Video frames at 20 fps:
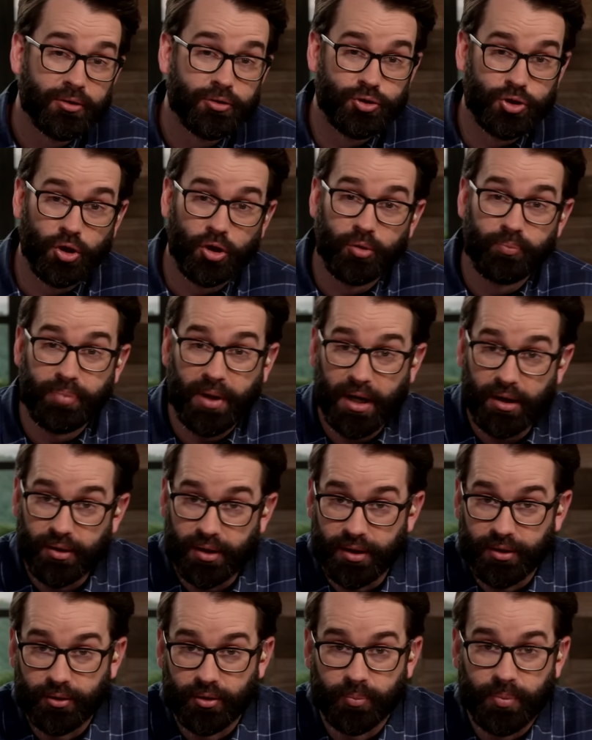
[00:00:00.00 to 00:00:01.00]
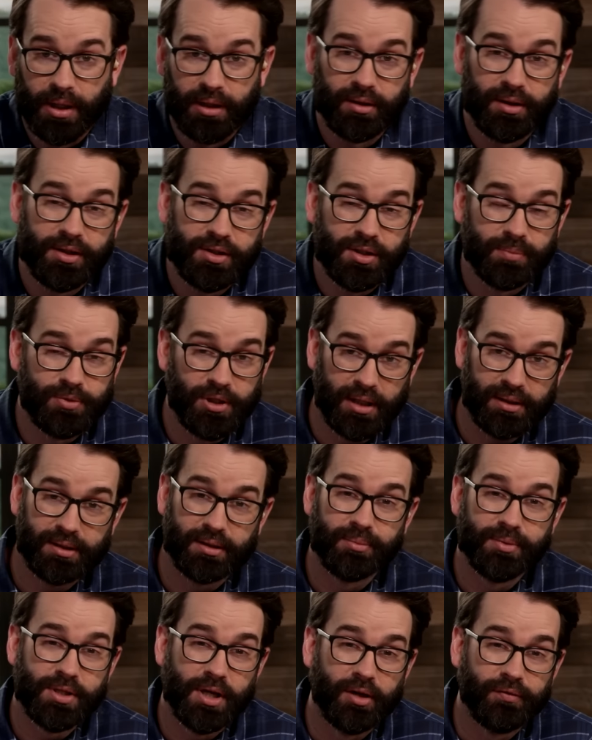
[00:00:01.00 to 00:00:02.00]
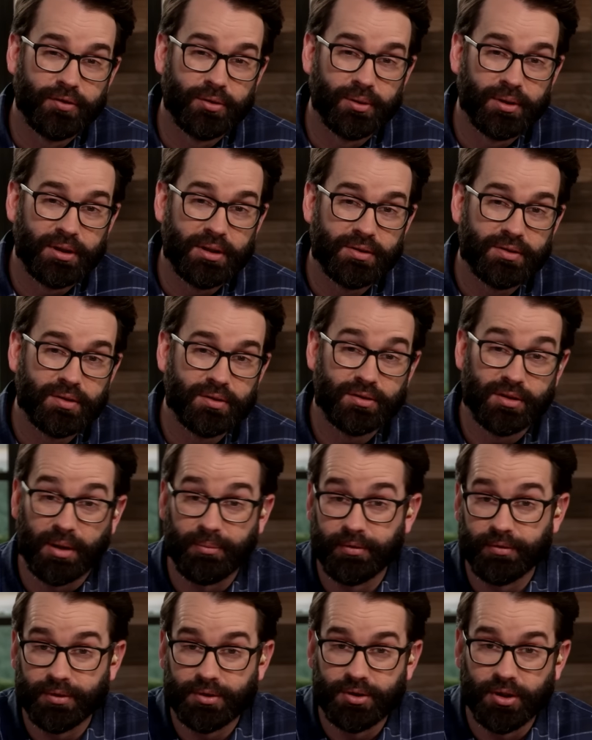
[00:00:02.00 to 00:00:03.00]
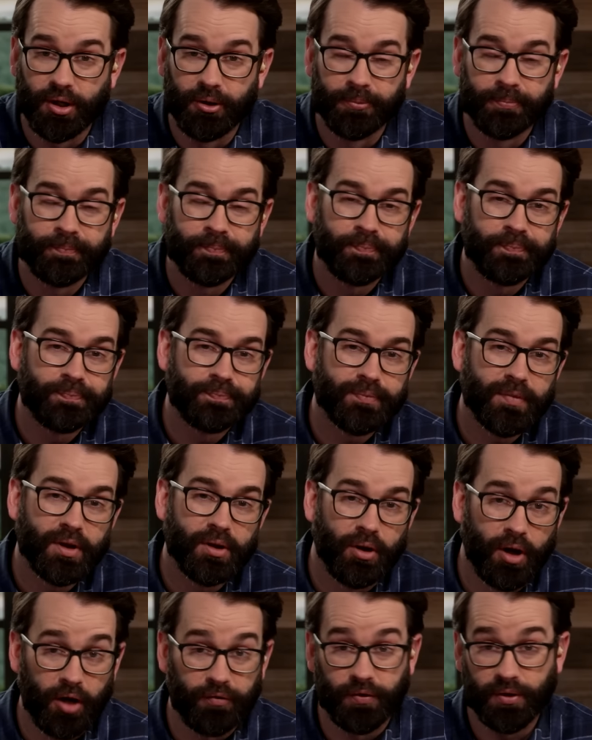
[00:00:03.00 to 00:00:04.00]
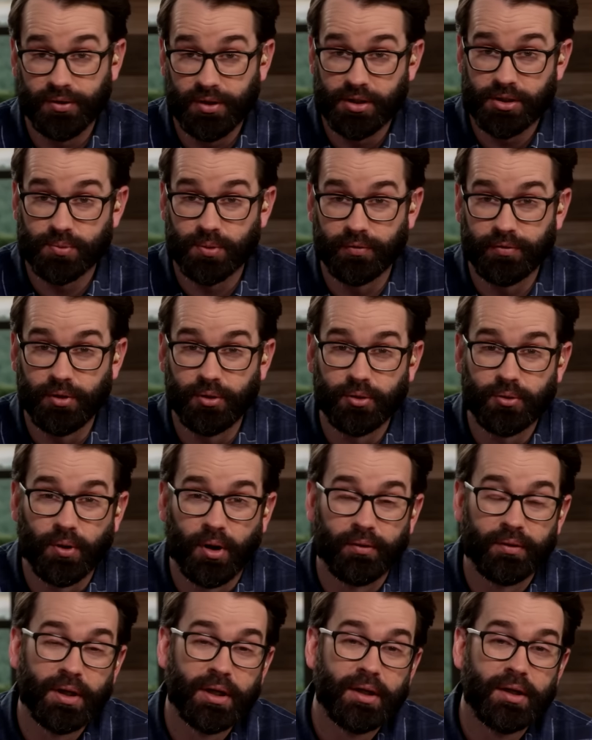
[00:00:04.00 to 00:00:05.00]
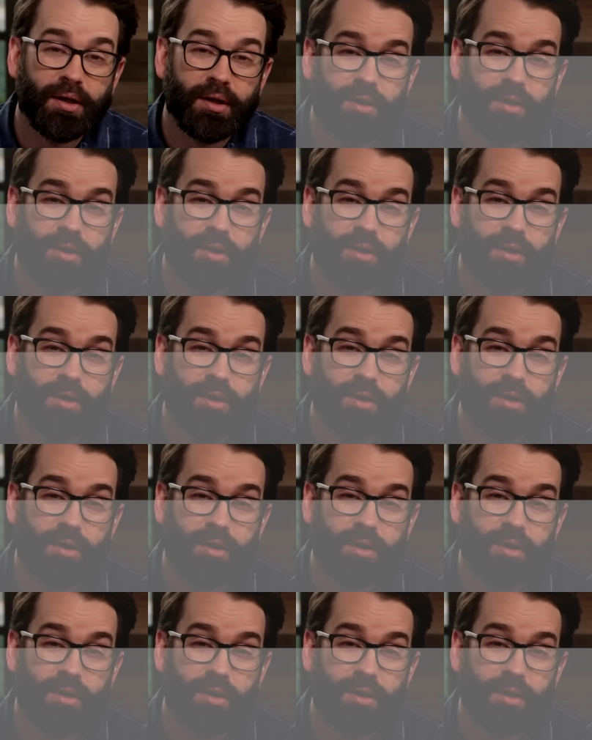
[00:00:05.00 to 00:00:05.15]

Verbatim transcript: Joel Berry, who apparently subjected himself to at least some of the show, offered this review, quote,